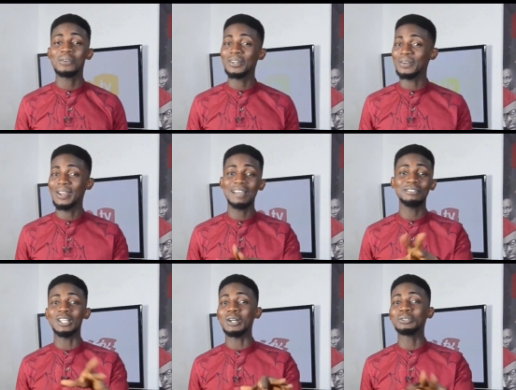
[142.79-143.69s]
when they were
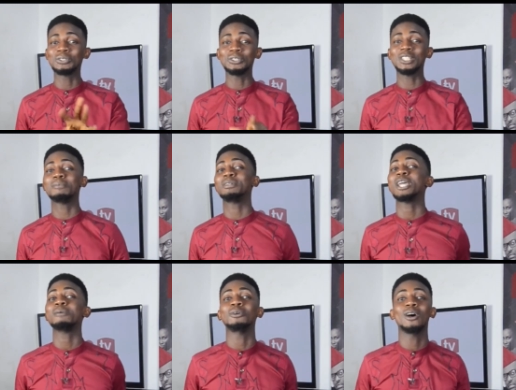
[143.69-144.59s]
having their whole social
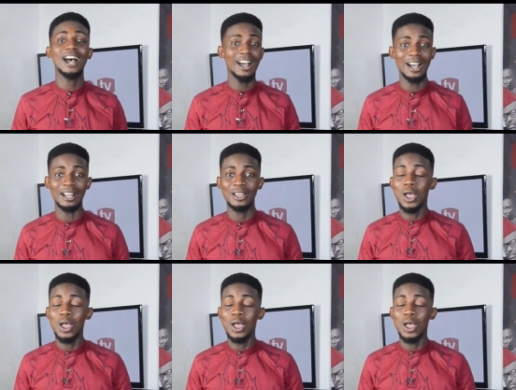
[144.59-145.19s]
media brouhaha.